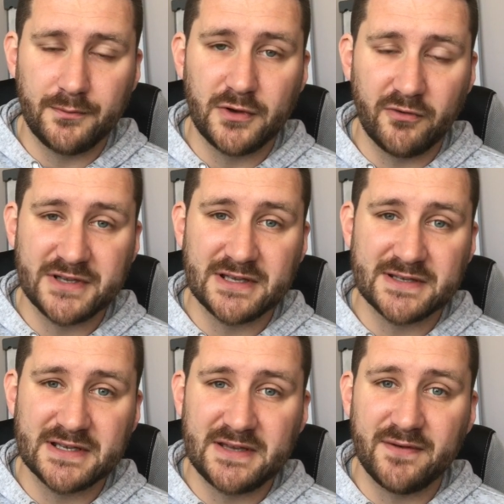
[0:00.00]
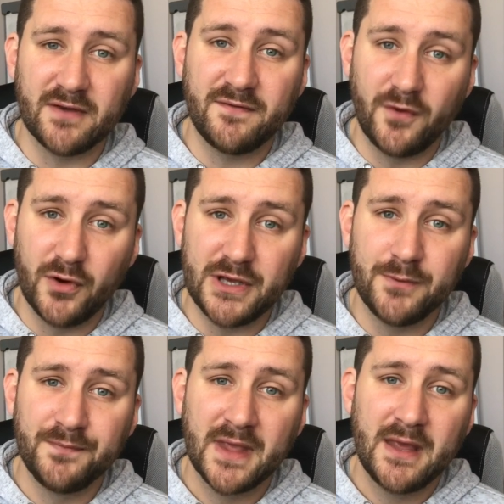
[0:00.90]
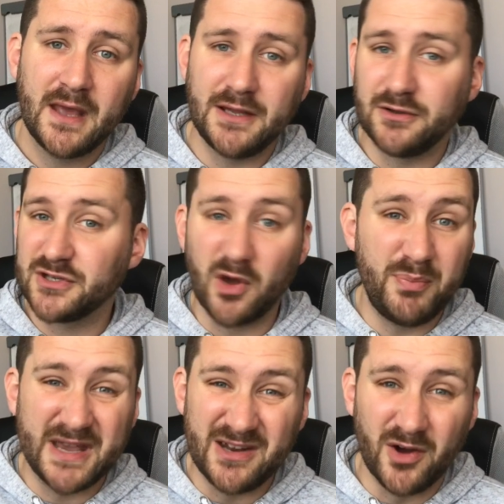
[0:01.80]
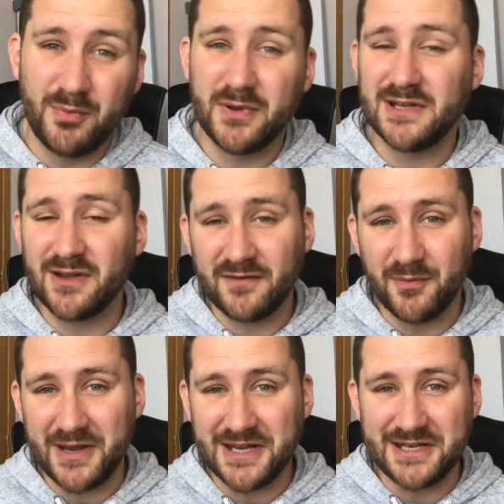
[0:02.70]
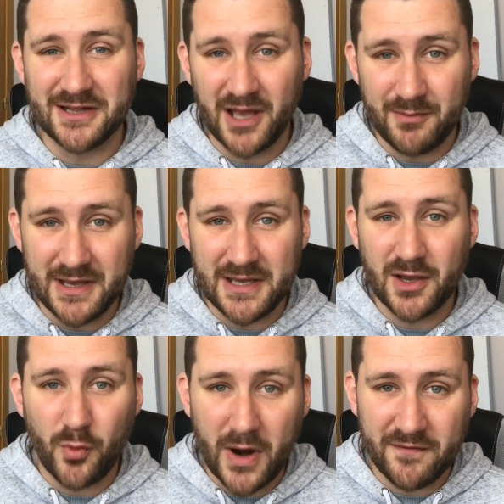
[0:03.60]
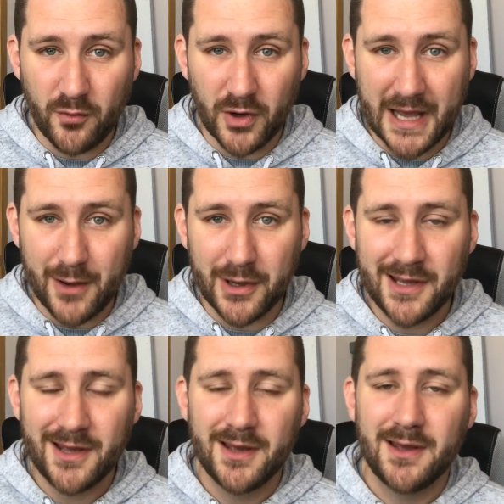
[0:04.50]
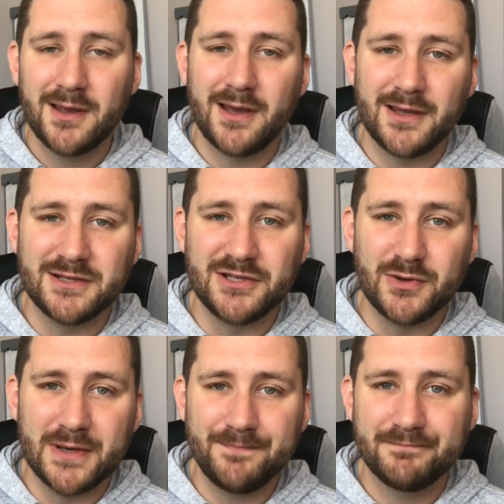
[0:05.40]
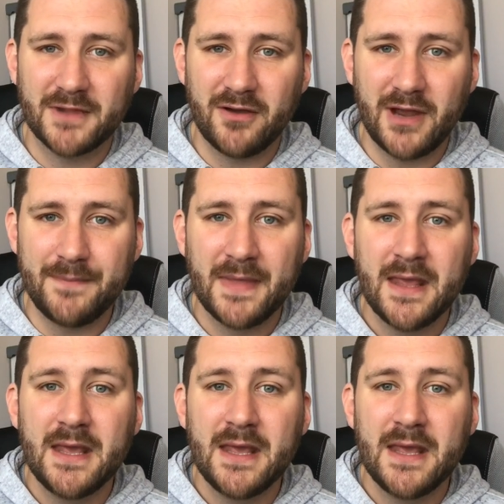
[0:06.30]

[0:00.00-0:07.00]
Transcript: residence certificate for you and you can just go pick it up. You don't have to be an idiot like me and wait for 1 hour to do it. All right.